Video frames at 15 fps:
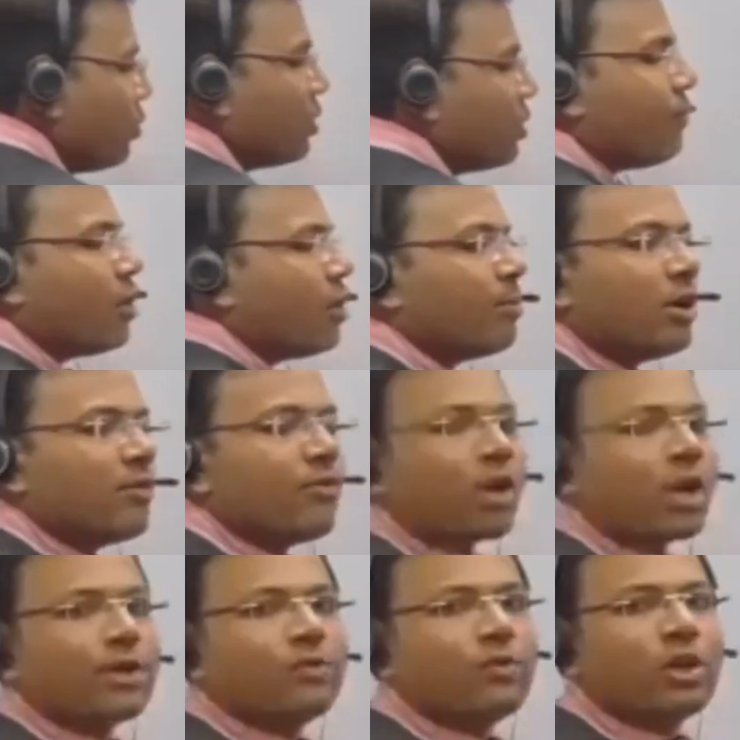the formula for
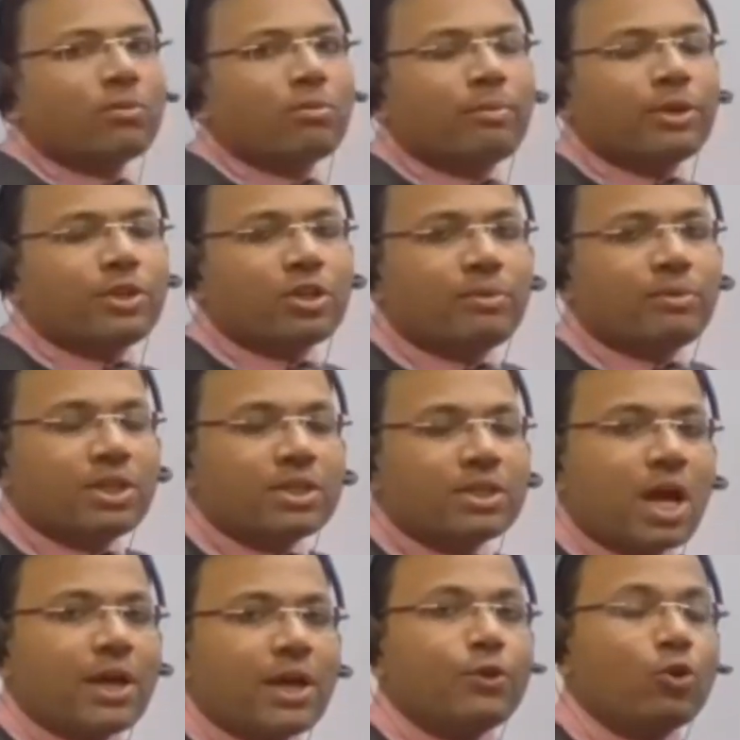angular momentum, it is
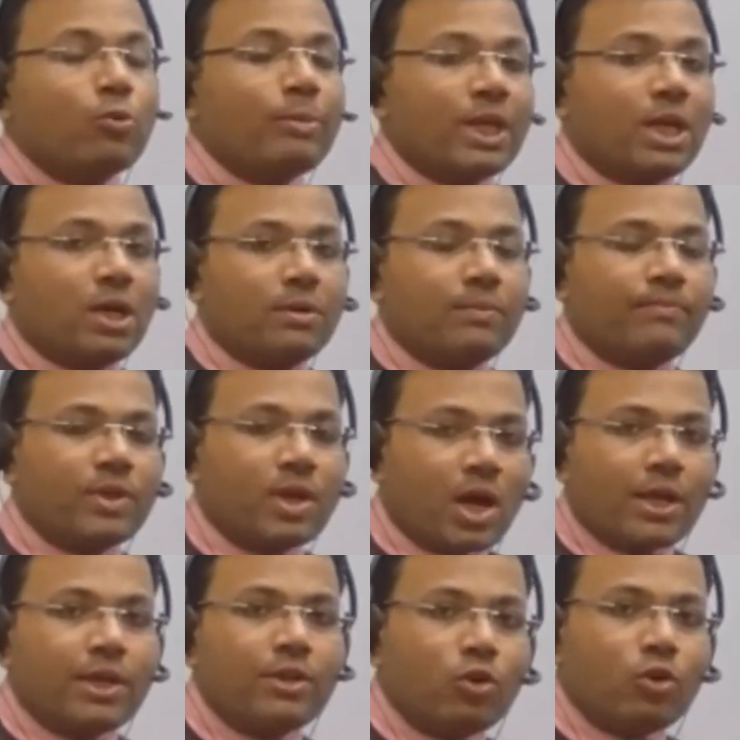I omega.
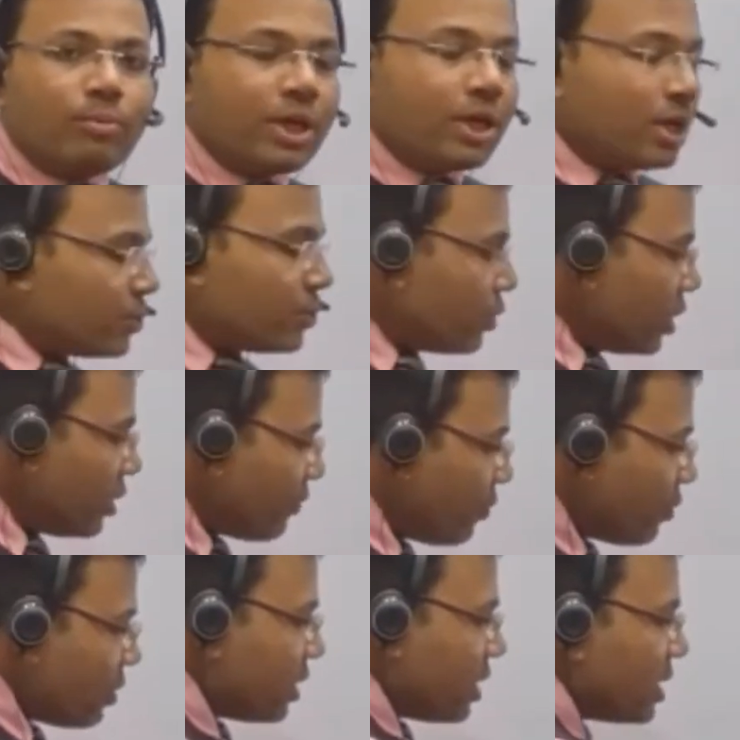I omega. So
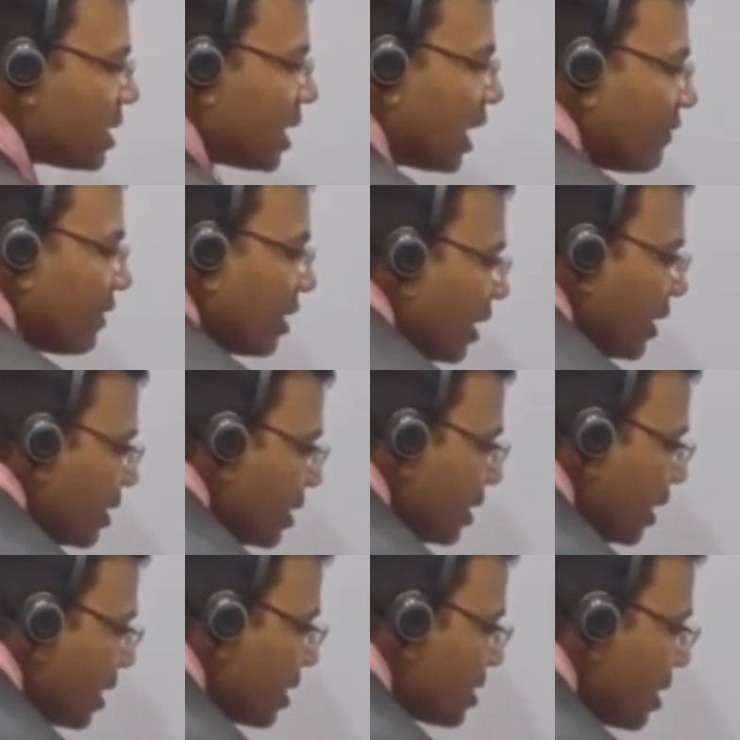therefore, this I will write it
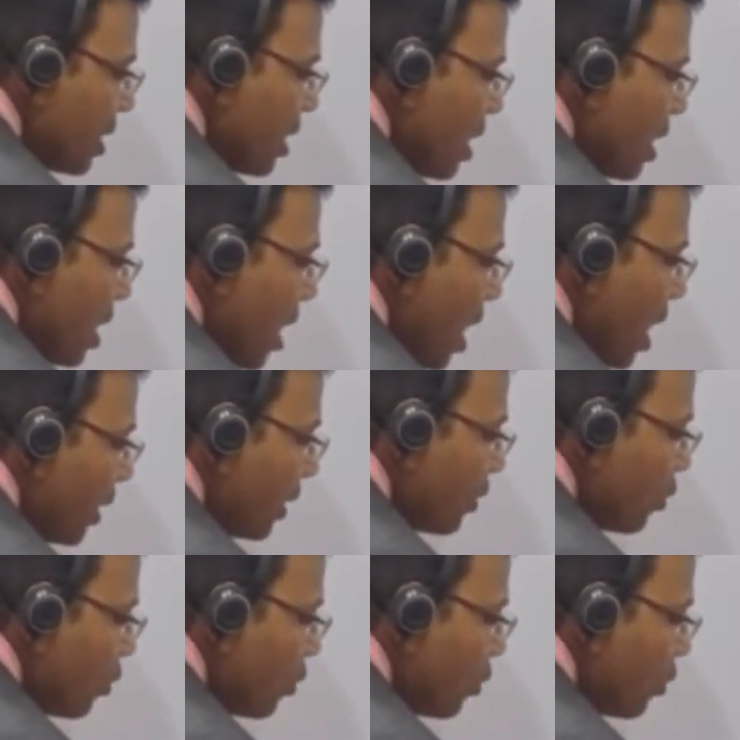as I